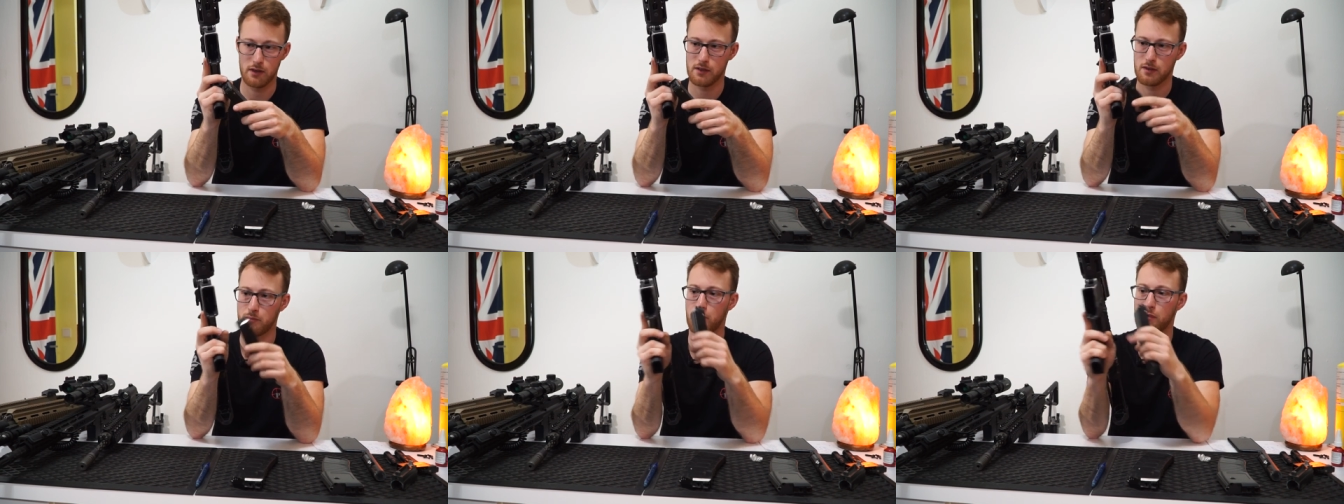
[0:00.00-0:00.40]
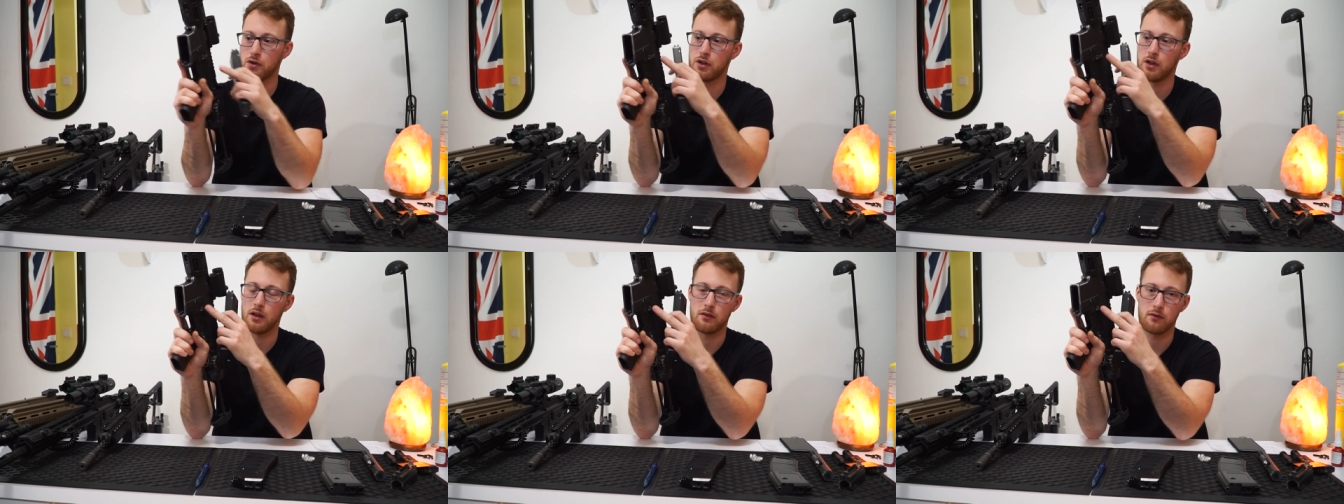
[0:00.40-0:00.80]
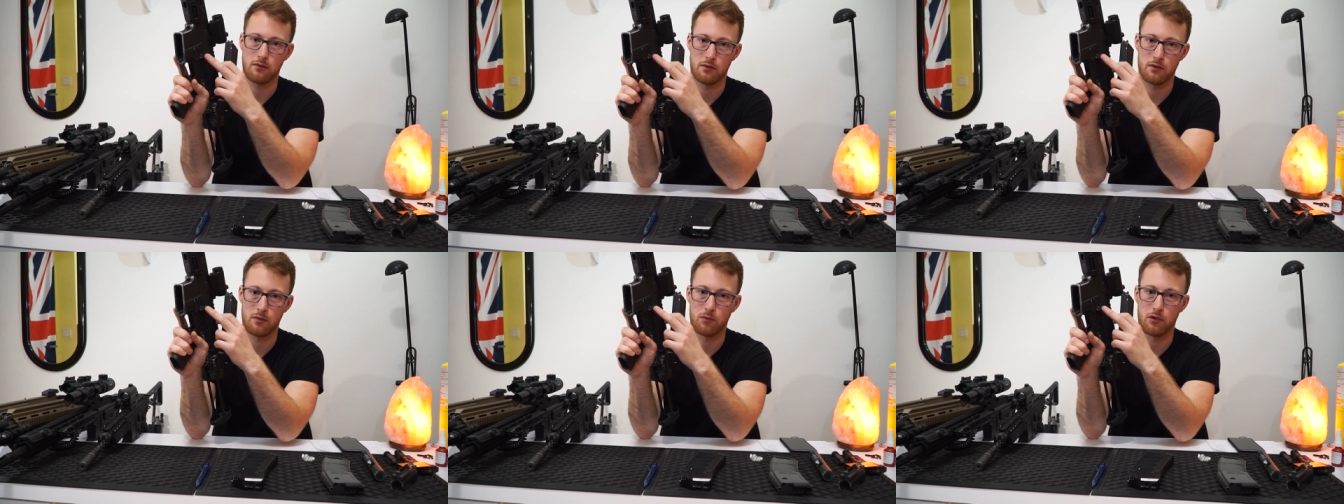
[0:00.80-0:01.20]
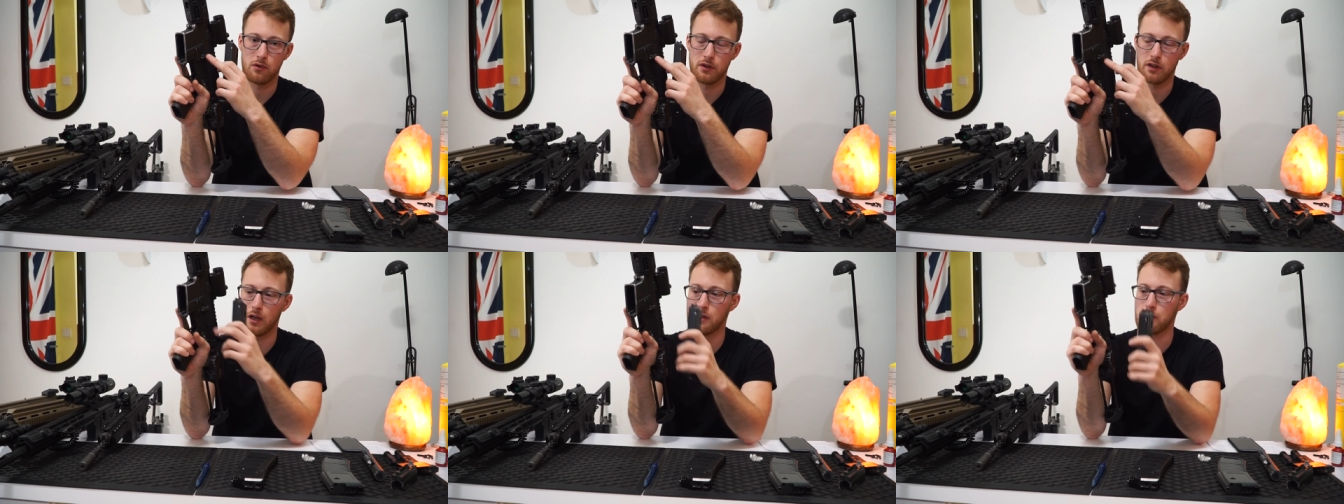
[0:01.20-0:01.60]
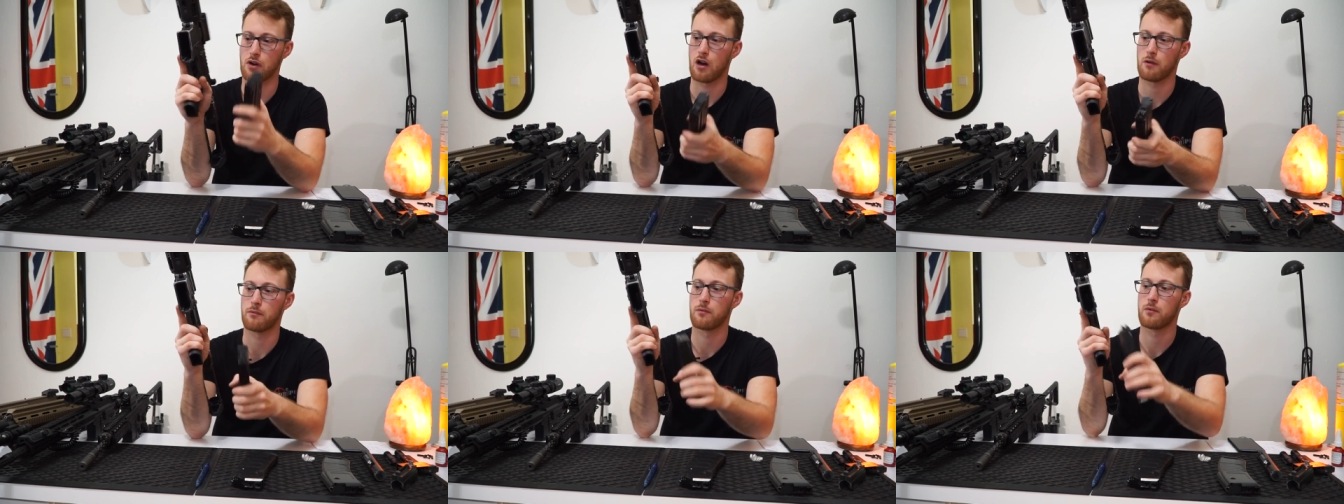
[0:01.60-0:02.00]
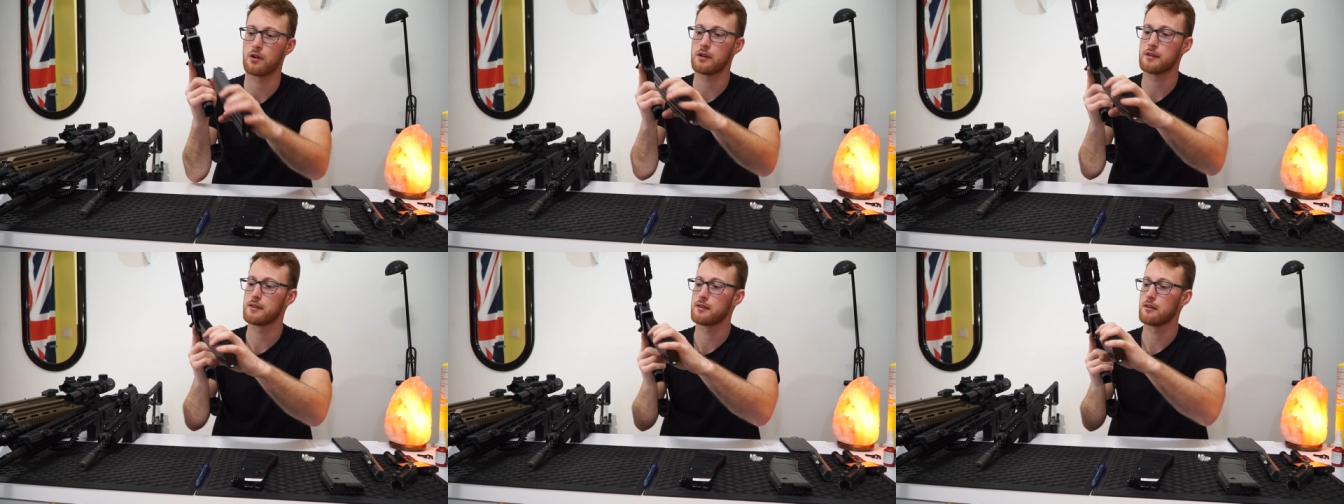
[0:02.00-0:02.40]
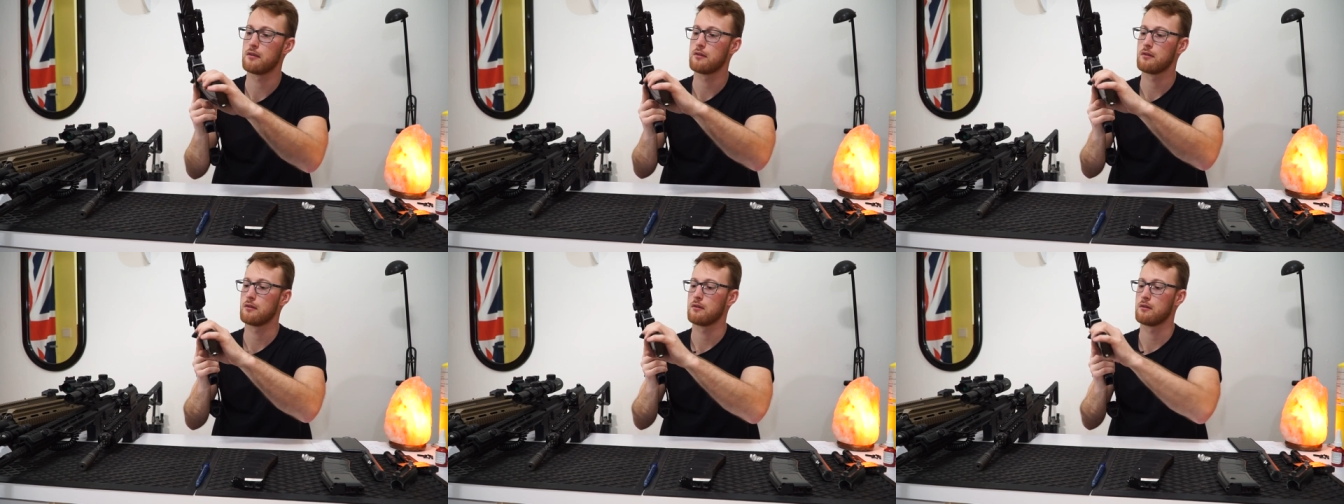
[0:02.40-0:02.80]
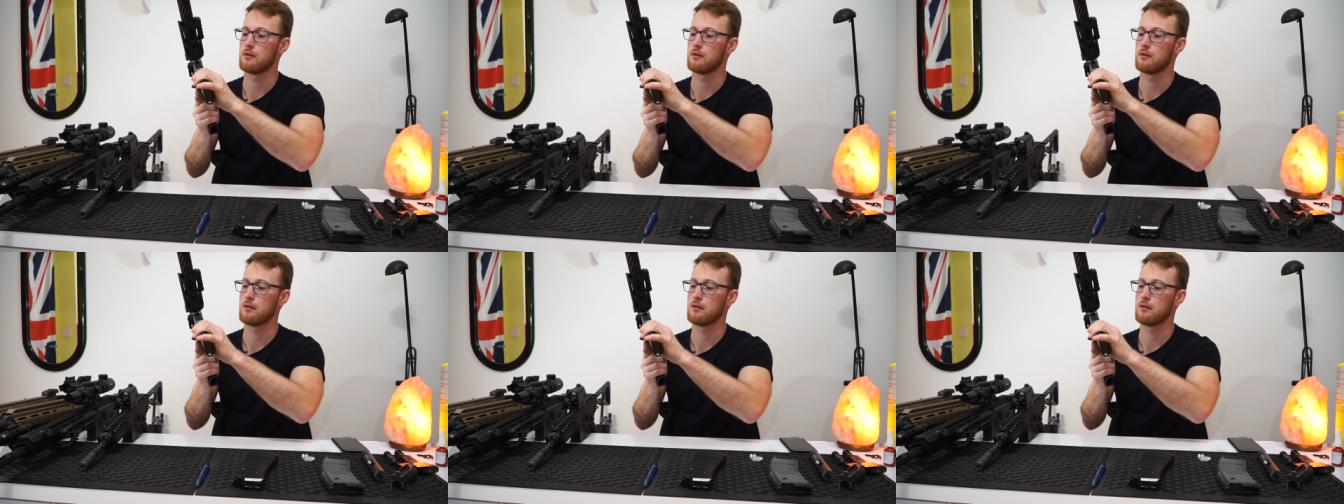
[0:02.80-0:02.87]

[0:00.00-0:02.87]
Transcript: is pushing the bolt catch upwards.